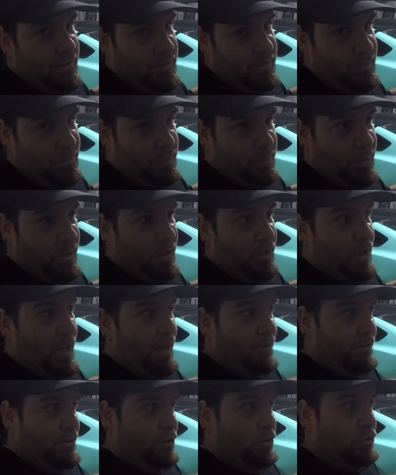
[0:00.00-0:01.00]
but
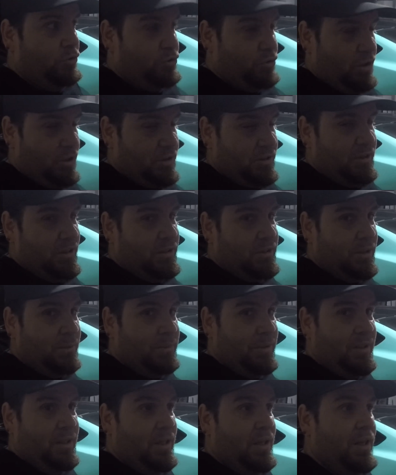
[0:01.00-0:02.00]
having no instruction on
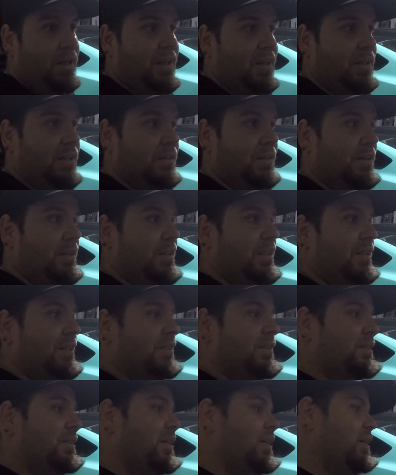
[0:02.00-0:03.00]
something,
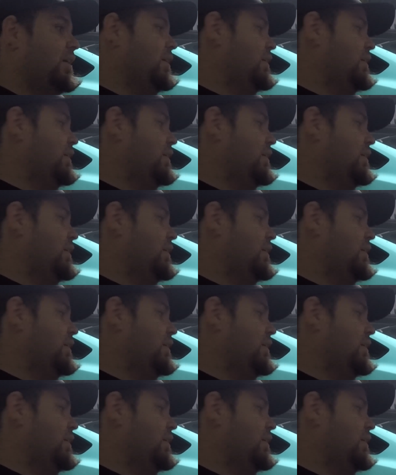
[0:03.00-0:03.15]
this I